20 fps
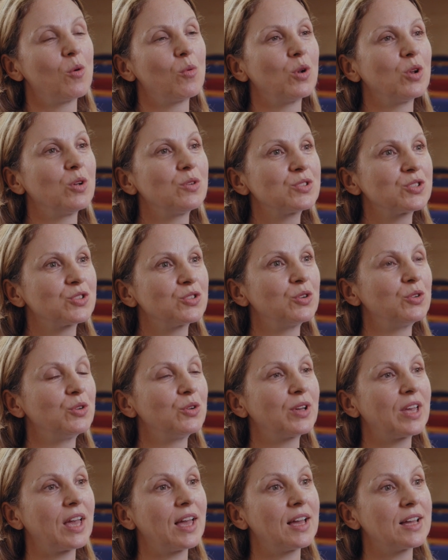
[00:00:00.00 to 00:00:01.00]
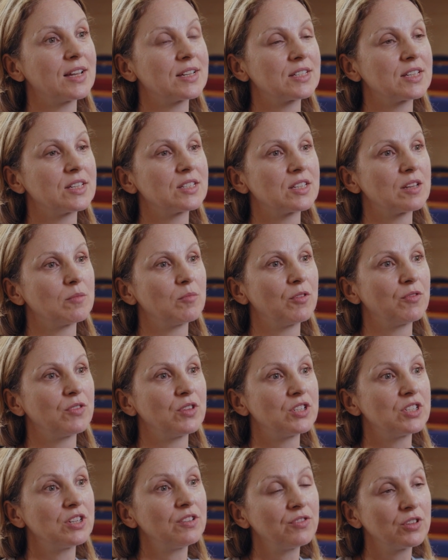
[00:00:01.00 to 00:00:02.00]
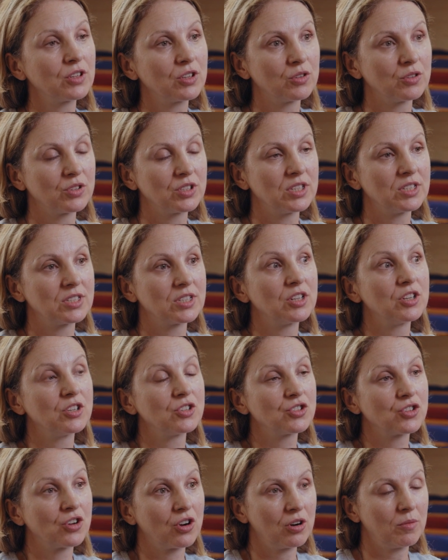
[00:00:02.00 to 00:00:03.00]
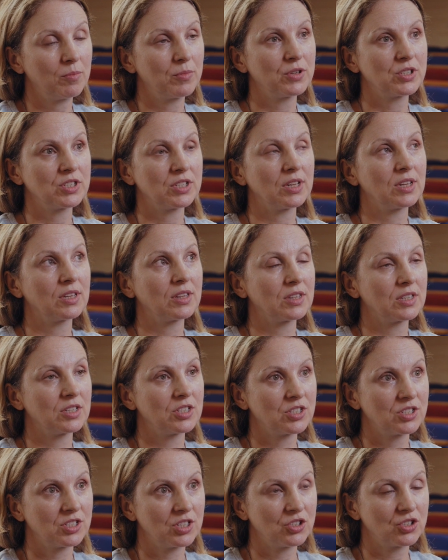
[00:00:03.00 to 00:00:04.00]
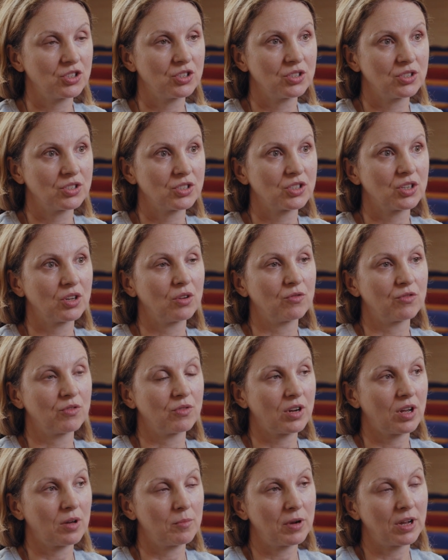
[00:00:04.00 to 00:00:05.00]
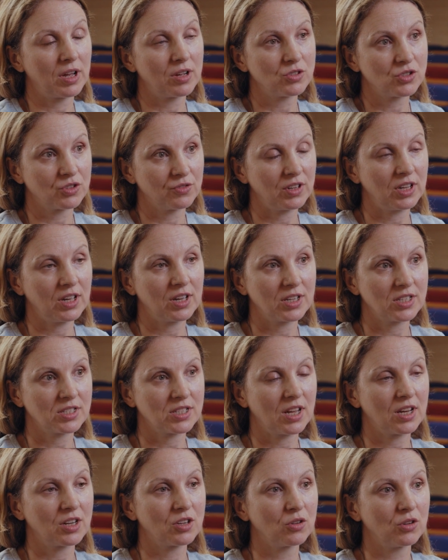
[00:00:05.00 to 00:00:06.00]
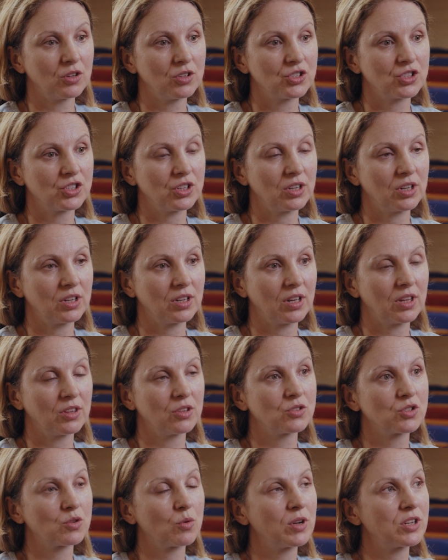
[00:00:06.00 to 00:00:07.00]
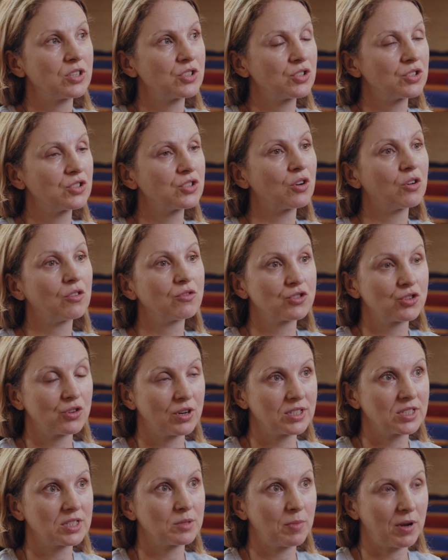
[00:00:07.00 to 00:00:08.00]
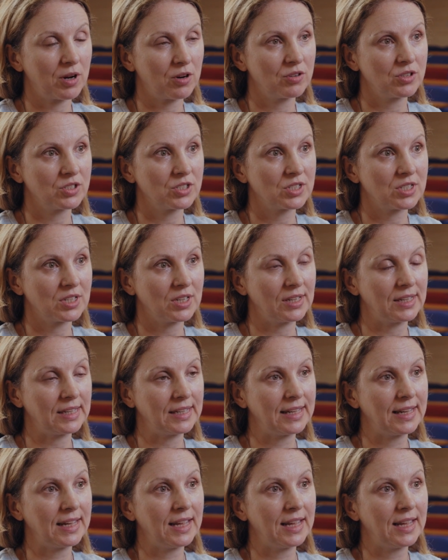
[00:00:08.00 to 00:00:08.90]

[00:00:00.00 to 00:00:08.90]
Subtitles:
We'll also look at some of the difficulties in interpreting the decisions coming out of AI technology and those questions of transparency,